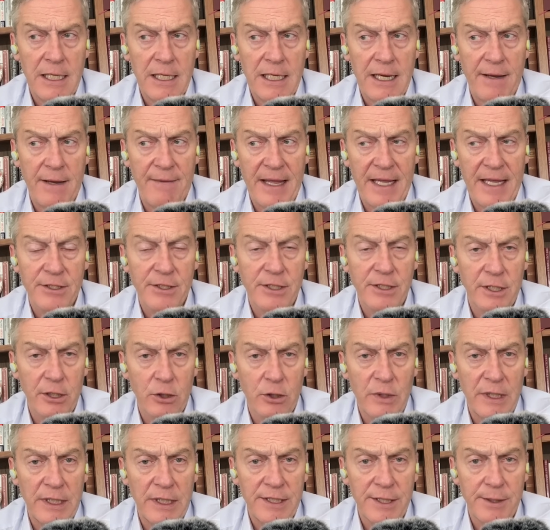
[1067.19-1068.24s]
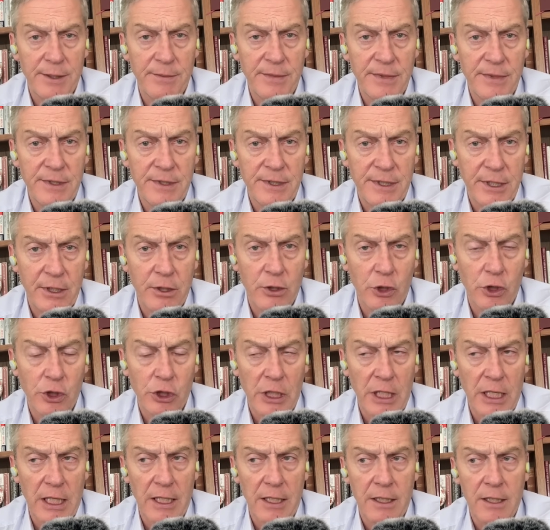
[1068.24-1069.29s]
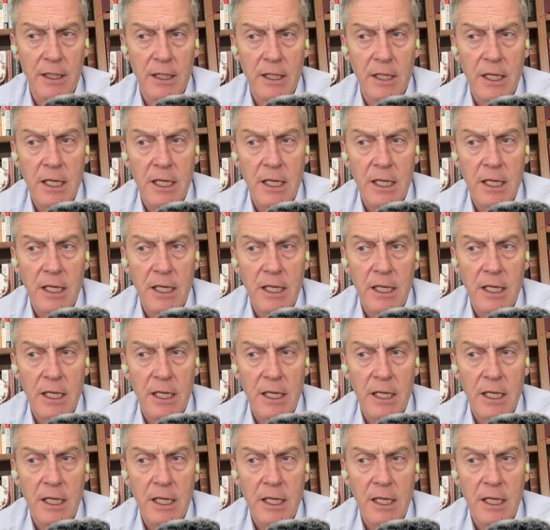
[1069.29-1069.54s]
And that's going to create some sticker shock.